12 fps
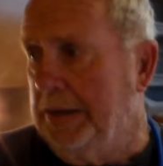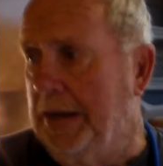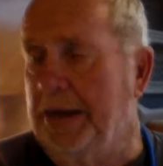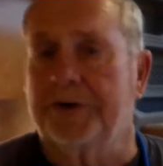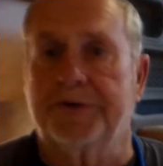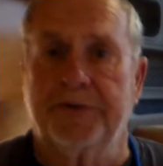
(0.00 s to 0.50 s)

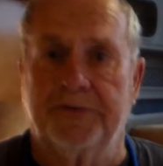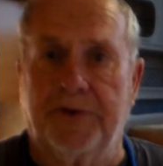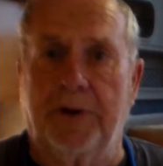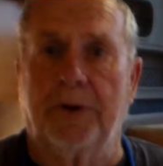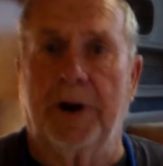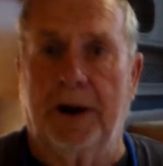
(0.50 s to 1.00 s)
answer the
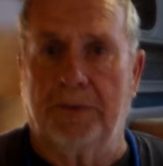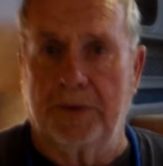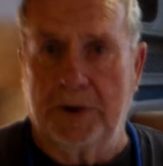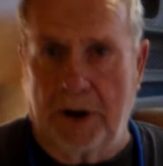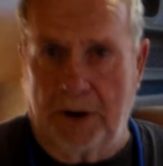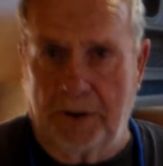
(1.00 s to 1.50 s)
phone, I will
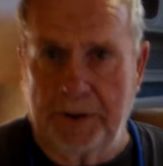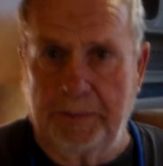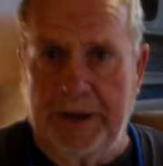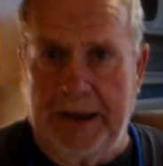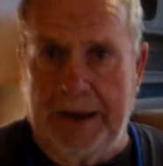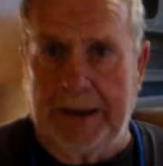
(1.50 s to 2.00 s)
call you
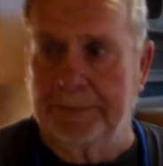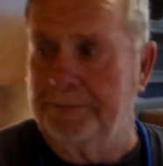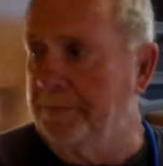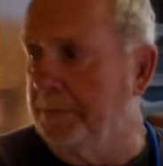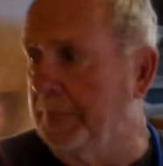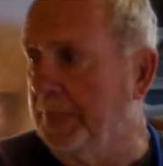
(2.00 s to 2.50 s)
back.
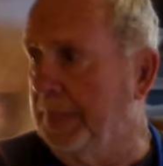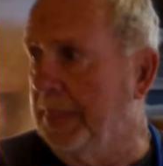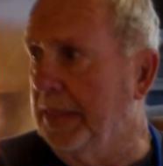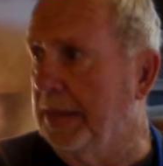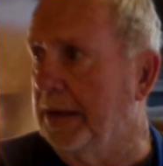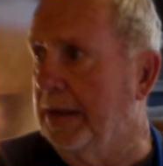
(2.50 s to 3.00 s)

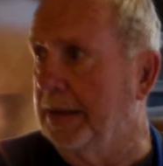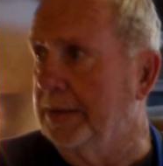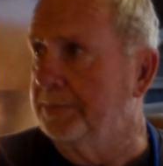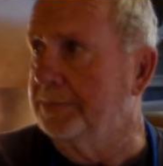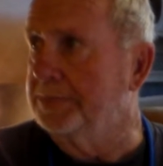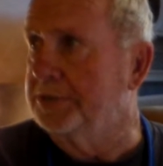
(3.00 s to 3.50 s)

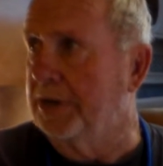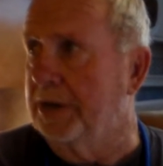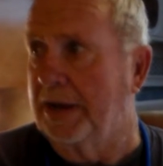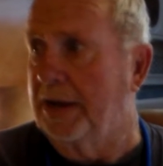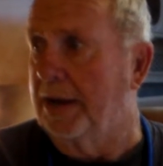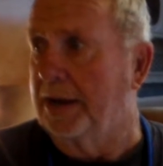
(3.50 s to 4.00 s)

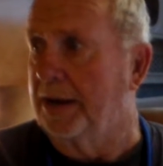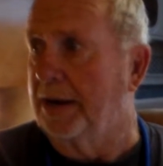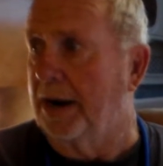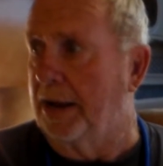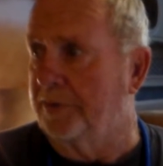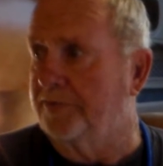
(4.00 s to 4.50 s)
I get a
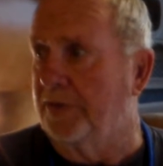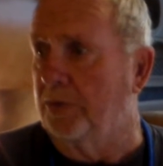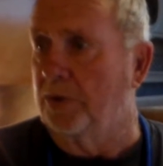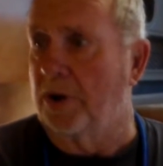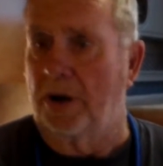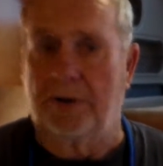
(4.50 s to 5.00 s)
lot of
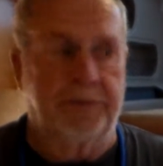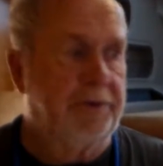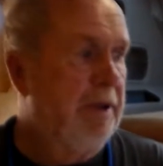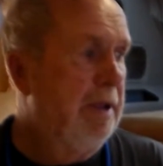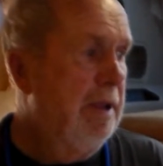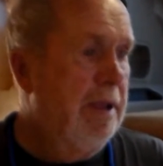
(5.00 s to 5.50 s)
phone calls
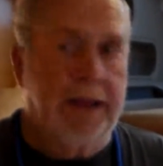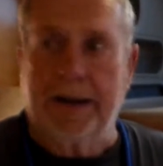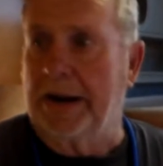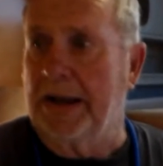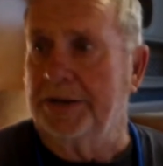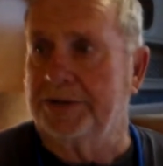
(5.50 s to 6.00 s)
a
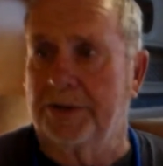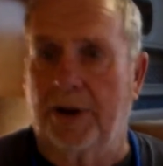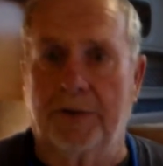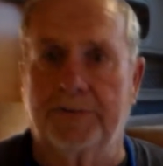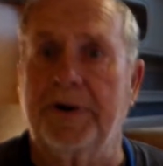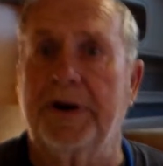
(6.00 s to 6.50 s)
day, so
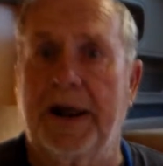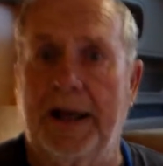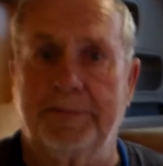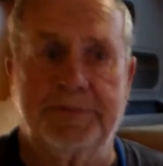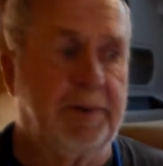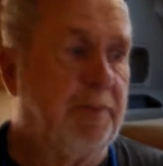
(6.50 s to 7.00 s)

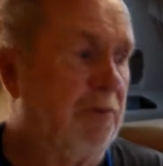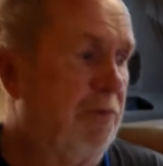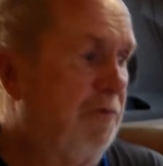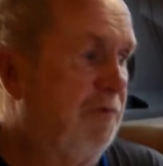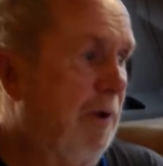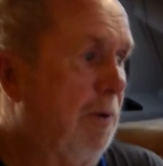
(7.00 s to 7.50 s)
oftentimes I'm on
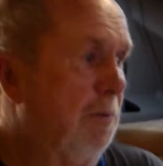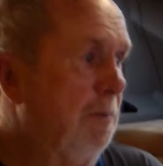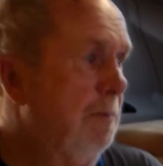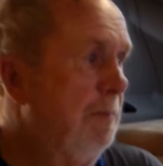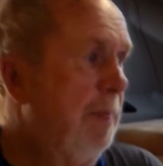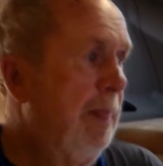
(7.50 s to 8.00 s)
the phone.
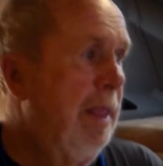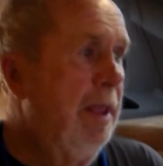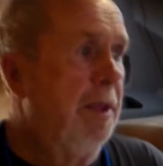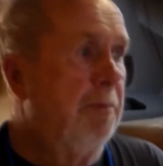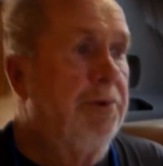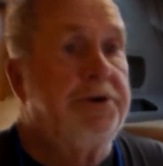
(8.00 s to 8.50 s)

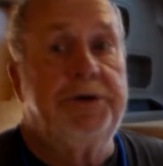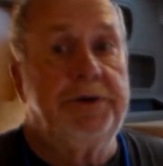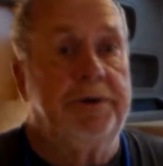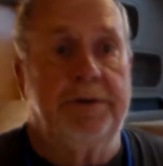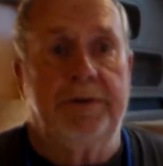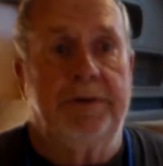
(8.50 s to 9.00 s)
But you
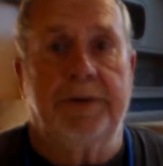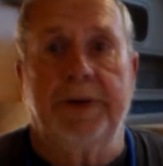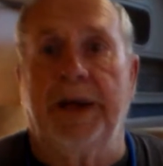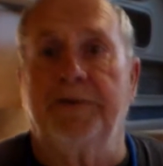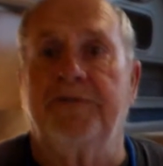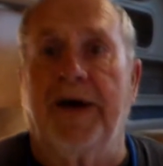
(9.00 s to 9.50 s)

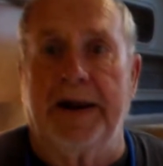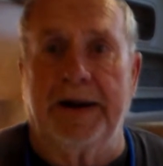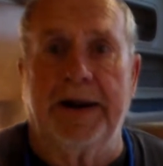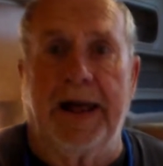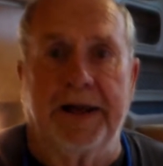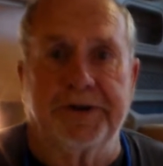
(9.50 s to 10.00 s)
can't find a
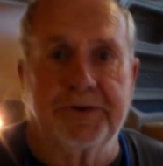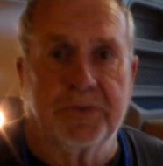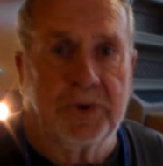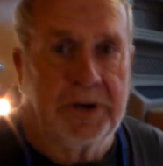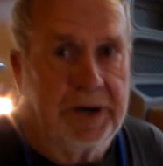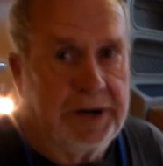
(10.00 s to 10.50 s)
nicer
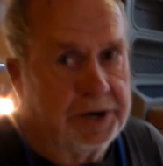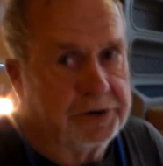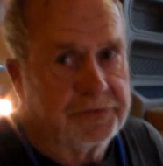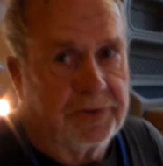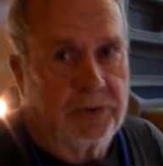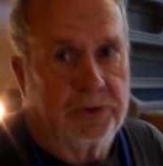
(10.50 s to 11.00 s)
one than this,
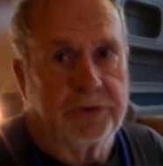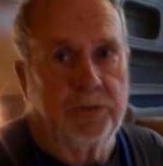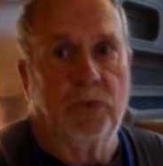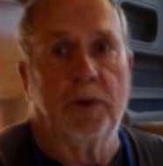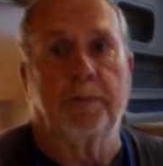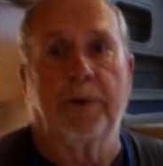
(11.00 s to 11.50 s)
folks,
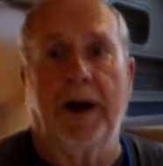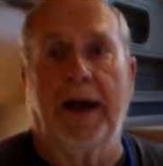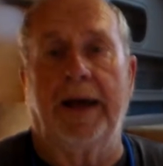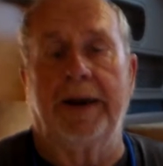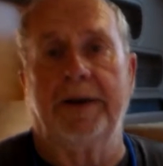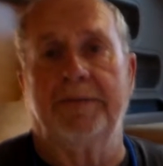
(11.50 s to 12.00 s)
and we're
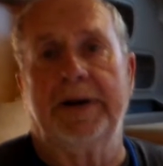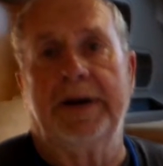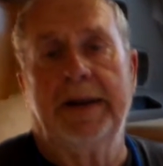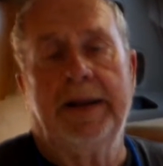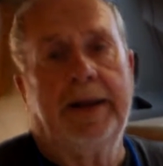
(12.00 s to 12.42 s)
proud of it.